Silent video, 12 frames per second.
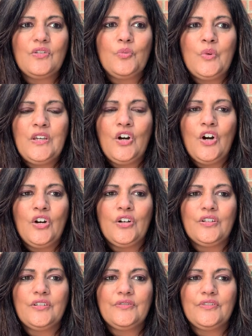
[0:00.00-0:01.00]

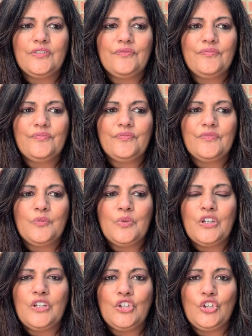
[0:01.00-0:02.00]

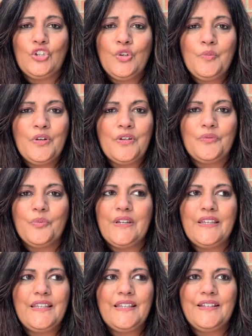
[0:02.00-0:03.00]
We're human.
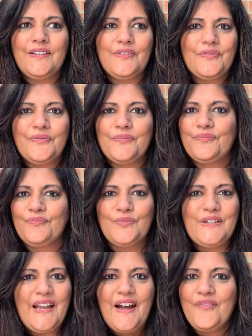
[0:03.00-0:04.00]
We
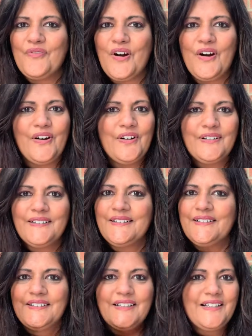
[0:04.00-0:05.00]
have our
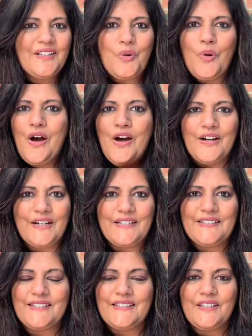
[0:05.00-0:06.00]

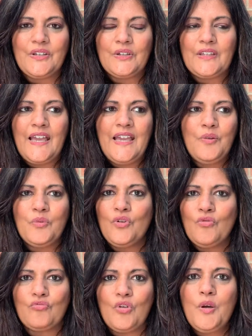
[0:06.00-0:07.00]
quirks, okay? We're
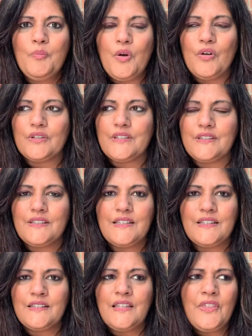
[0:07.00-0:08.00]
not robots.
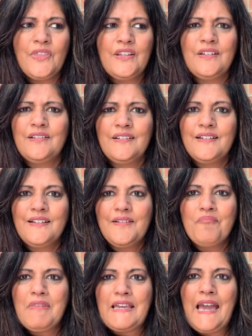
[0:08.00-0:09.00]
There's nothing
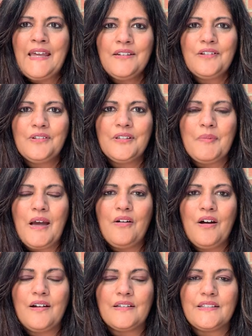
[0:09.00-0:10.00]
mechanical
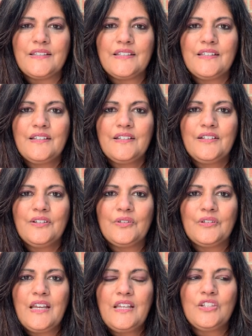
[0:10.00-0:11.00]
about us,
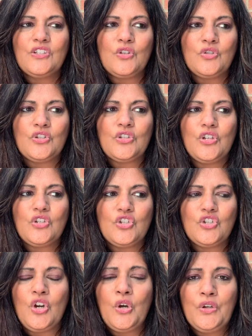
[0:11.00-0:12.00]
okay? So just
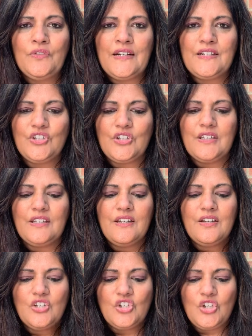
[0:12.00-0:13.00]
show your energy,
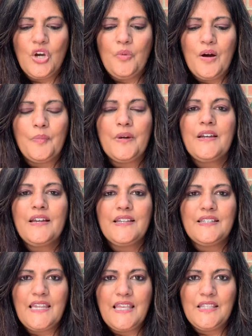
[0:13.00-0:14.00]
show up,
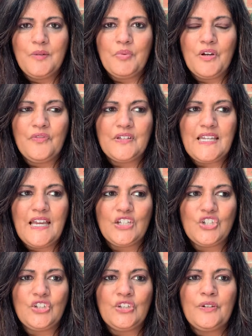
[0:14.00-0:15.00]
take the imperfect
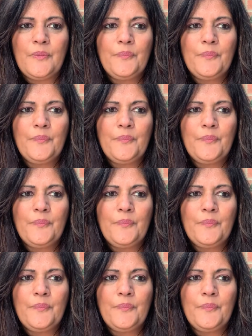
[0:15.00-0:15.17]
action.